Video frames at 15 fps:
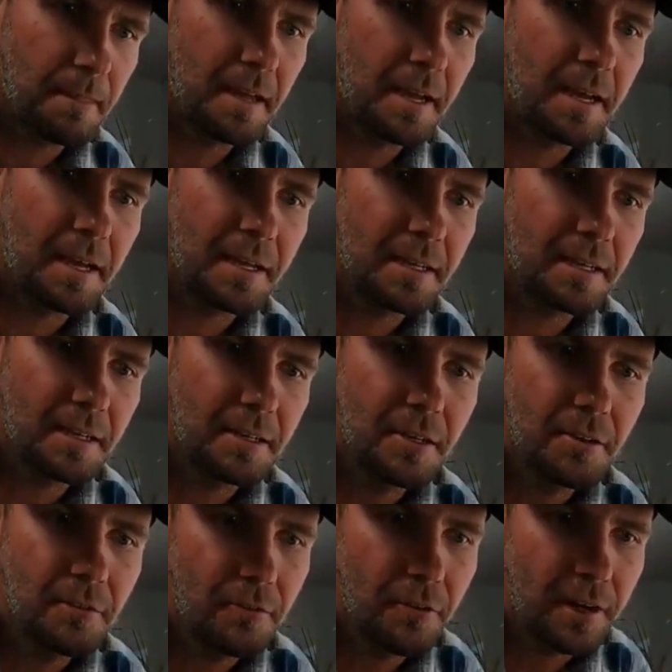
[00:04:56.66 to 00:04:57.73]

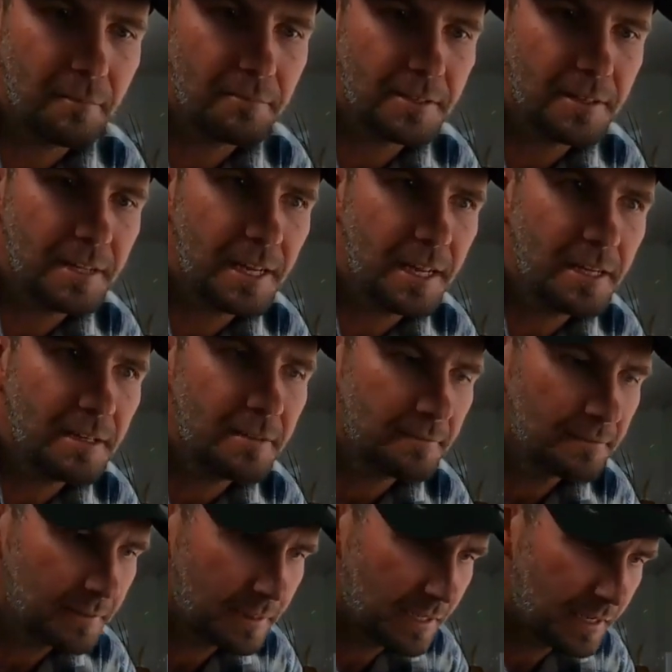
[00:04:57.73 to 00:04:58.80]
right up to the end,
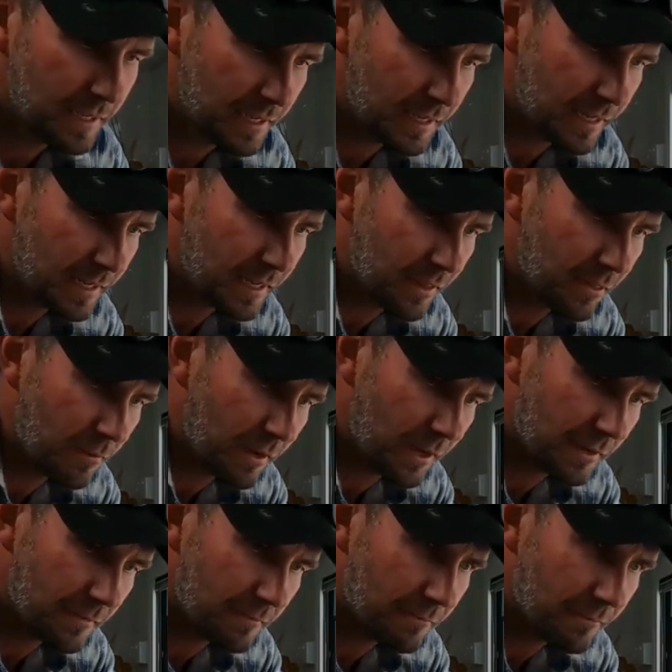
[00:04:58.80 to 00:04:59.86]
and another
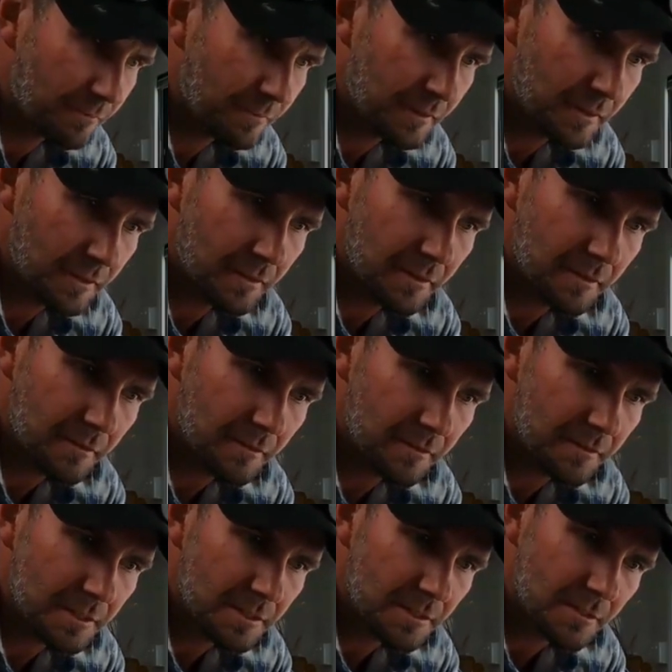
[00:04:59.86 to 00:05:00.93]
one
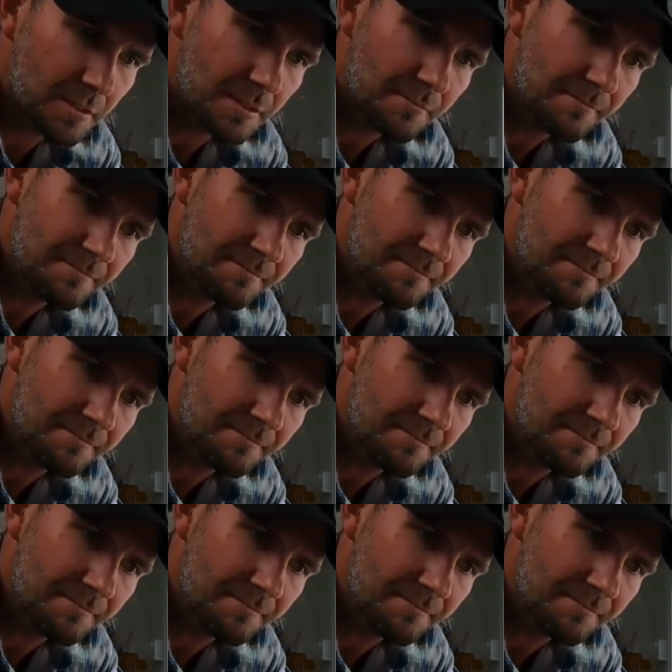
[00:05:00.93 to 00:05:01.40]
on this side,